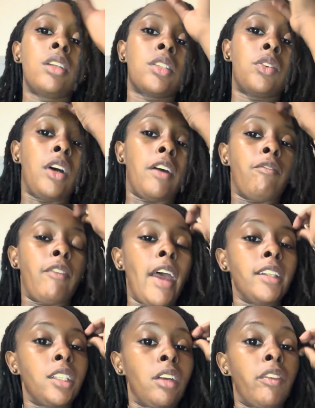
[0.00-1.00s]
To
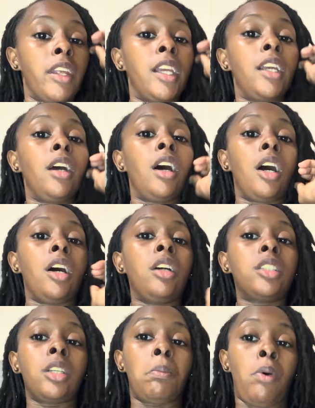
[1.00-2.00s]
effectively
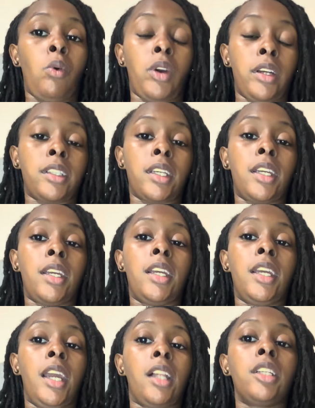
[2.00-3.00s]
support
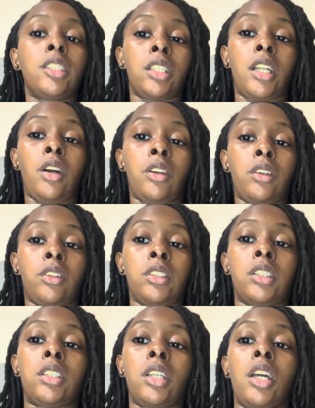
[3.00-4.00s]
English
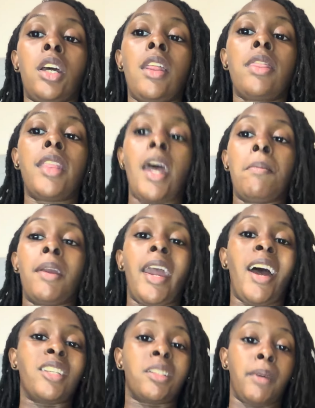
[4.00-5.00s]
learners that may
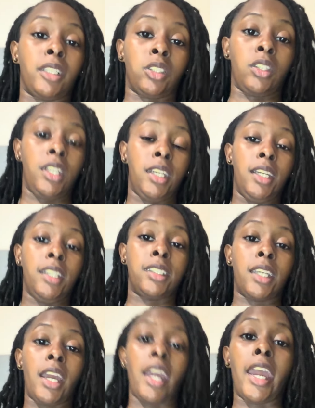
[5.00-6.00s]
have special
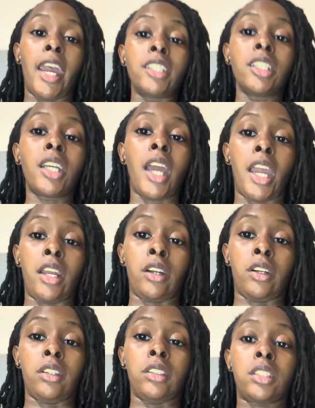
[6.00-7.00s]
needs,
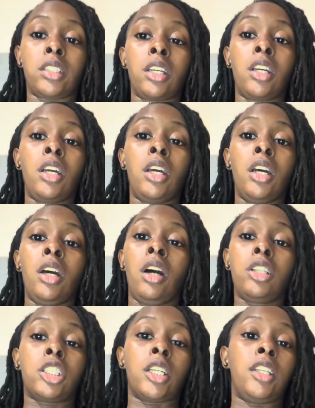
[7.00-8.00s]
educators
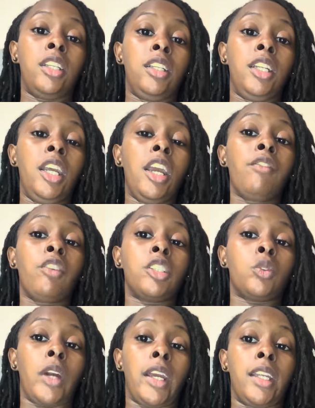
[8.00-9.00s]
should
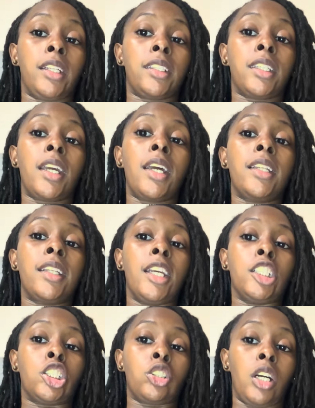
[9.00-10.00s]
differentiate
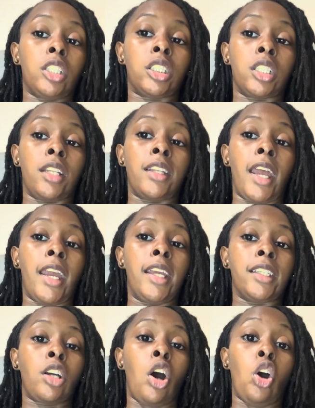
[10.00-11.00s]
instruction that
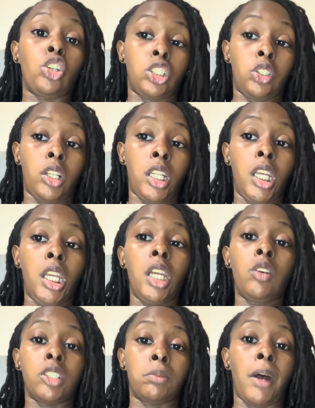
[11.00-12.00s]
is culturally
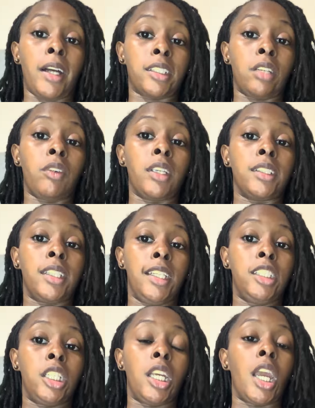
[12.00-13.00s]
responsive in
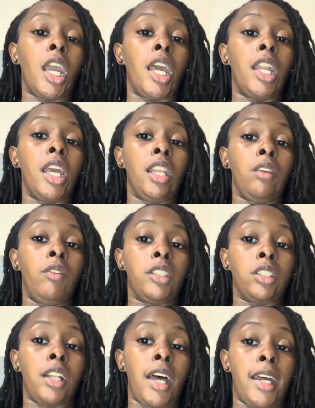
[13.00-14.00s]
teaching and
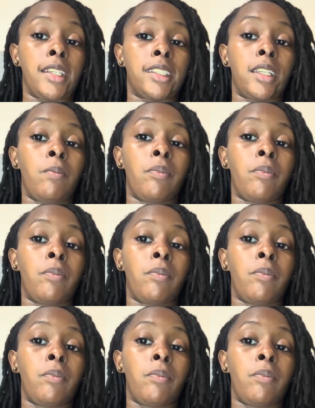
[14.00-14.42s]
individualized